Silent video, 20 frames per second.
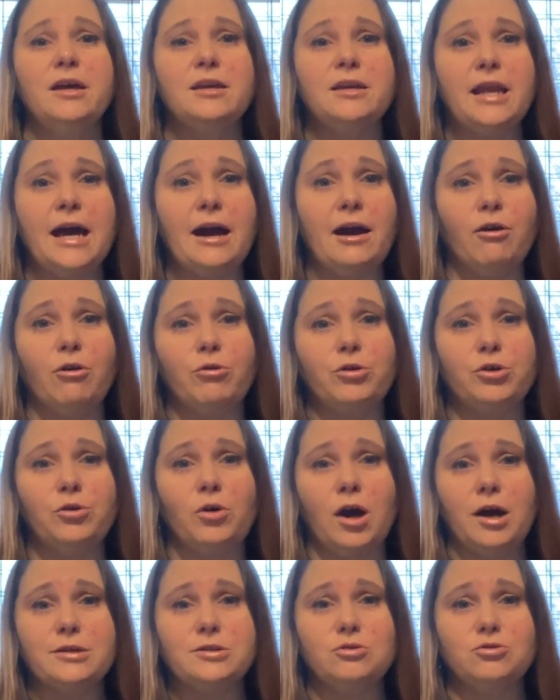Now, you
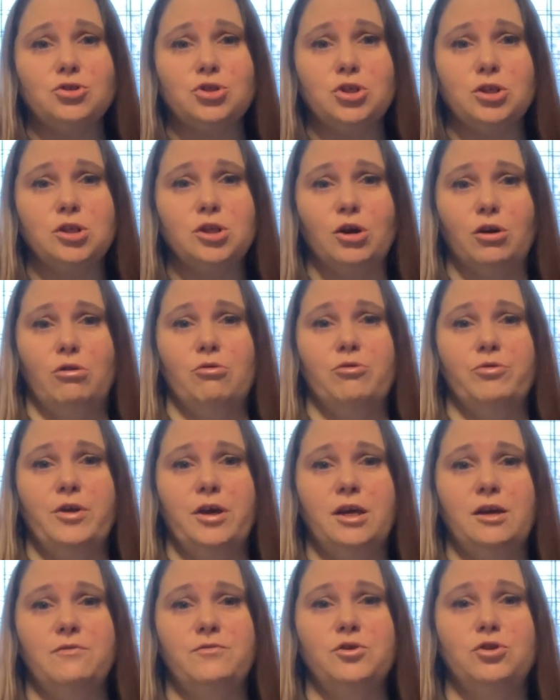also should know
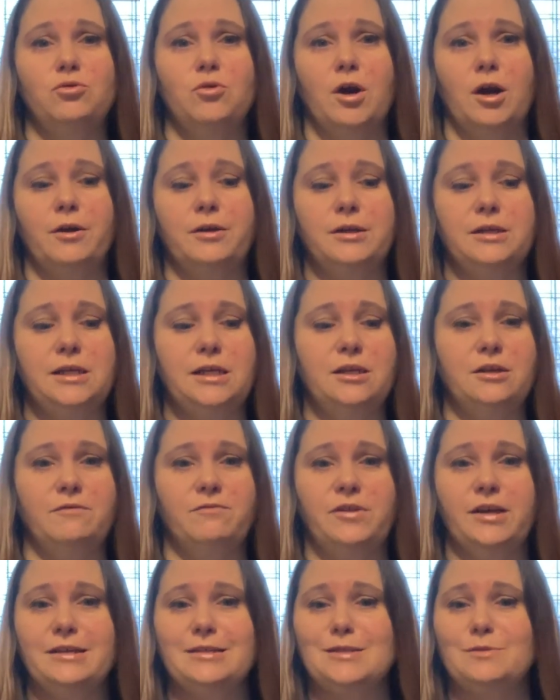that if you are in need of
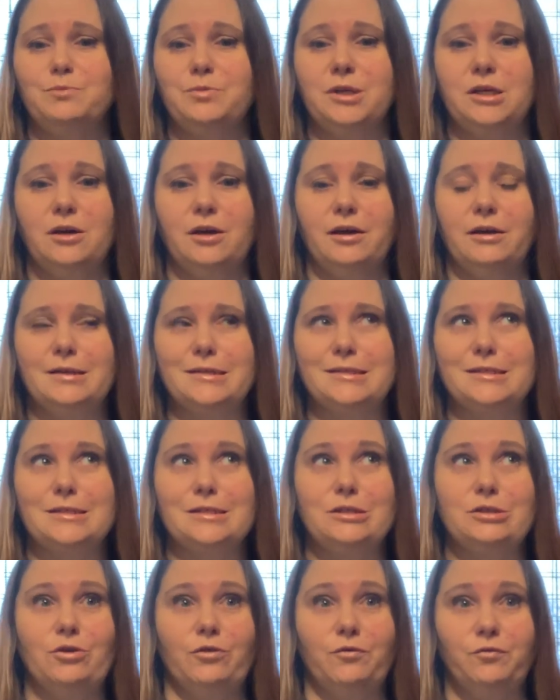this because
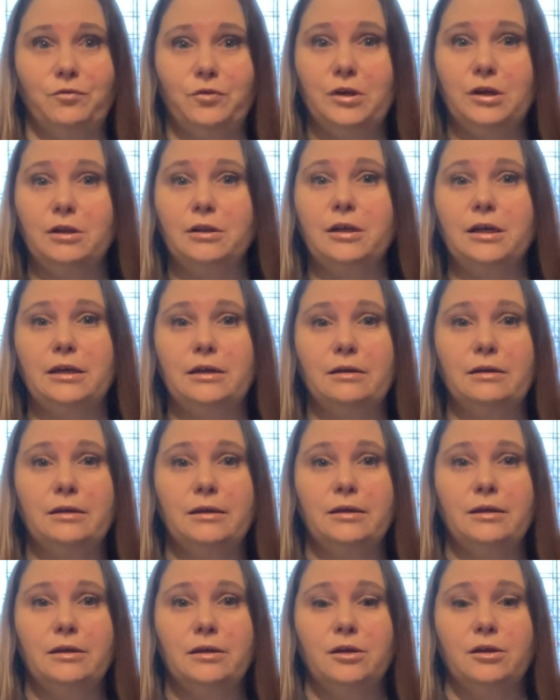you're feeling
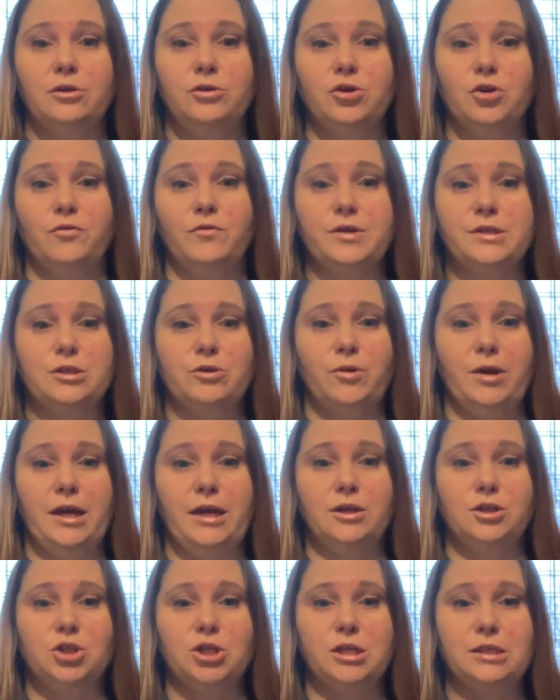nervous or
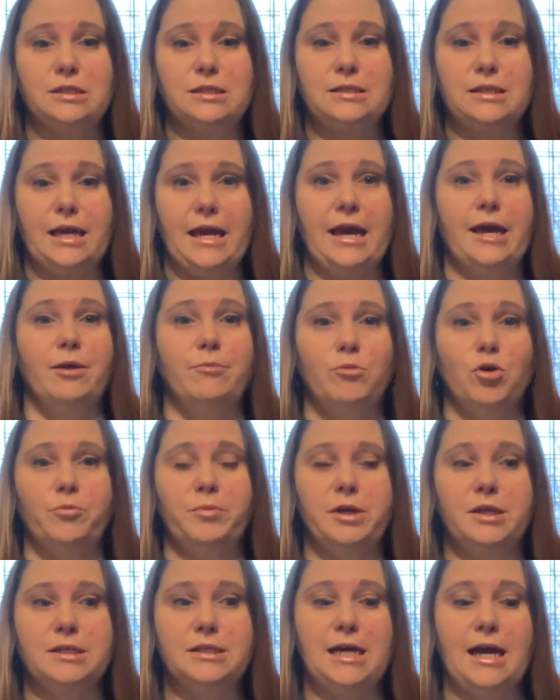anxious at a
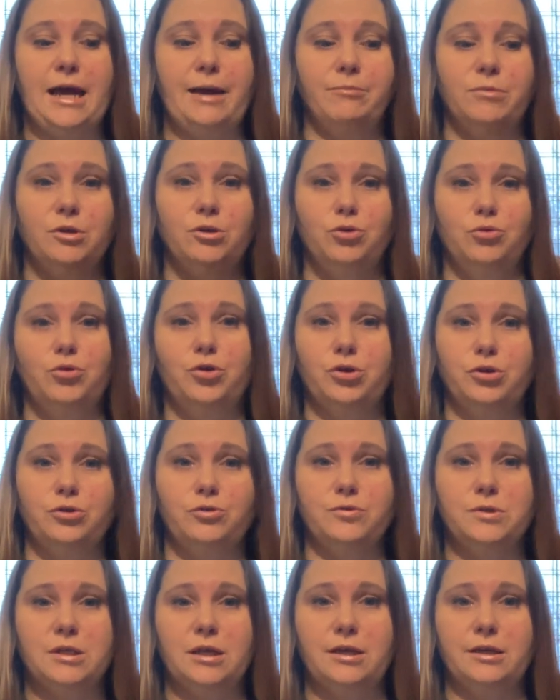moment in time, you could
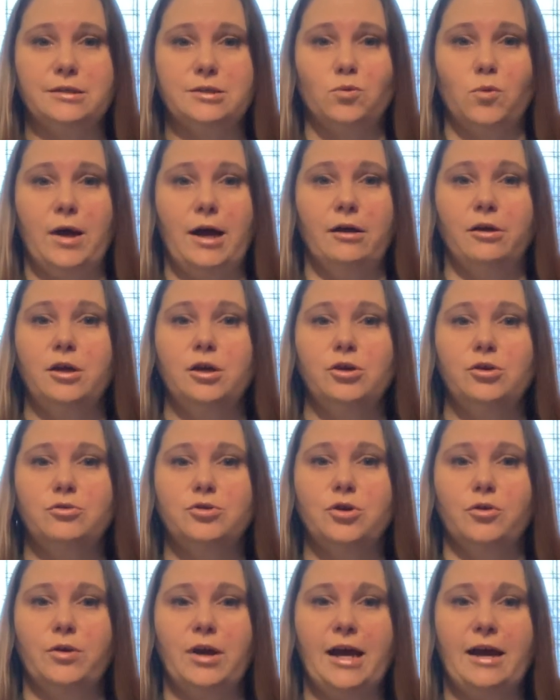use it as well. You
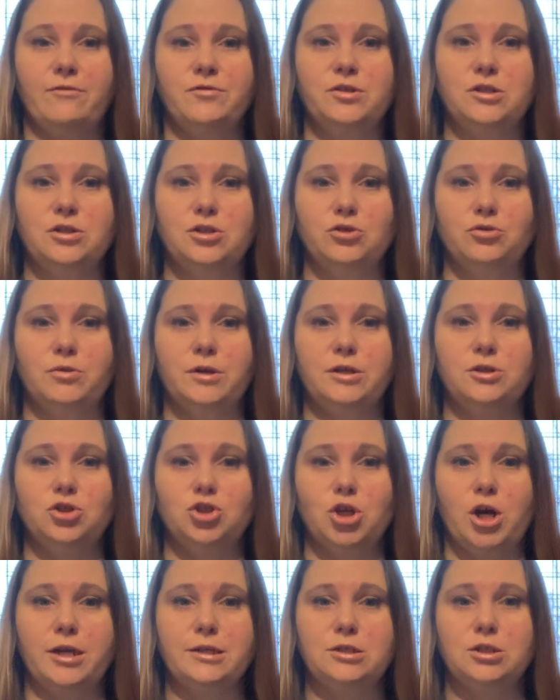don't have to do it
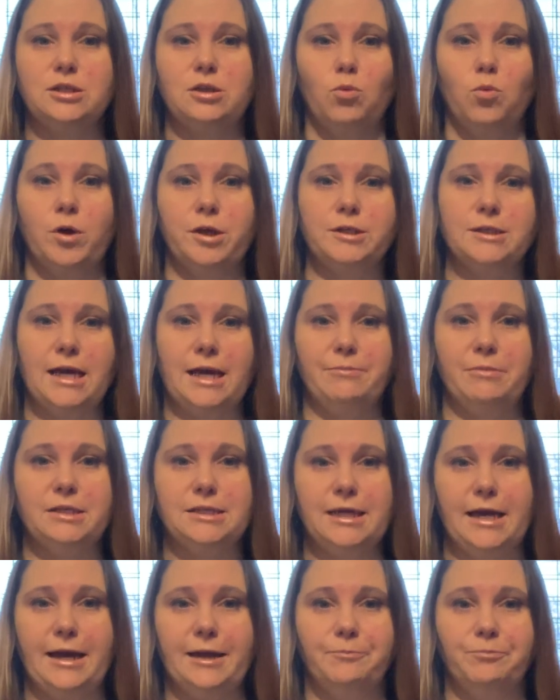just the one time a
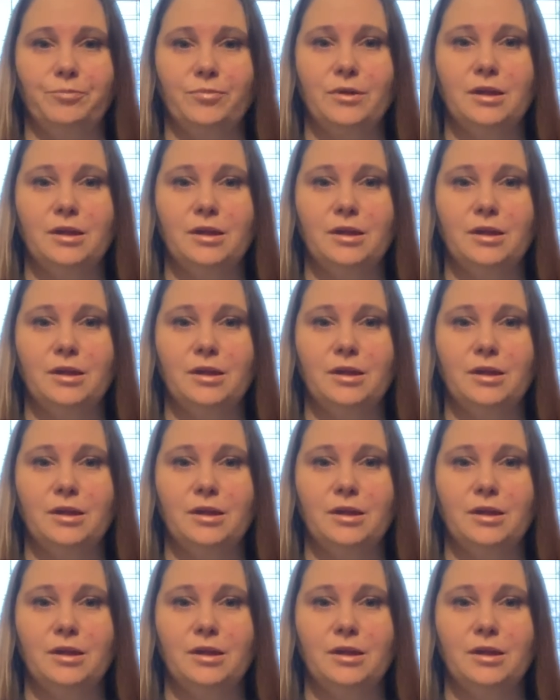day.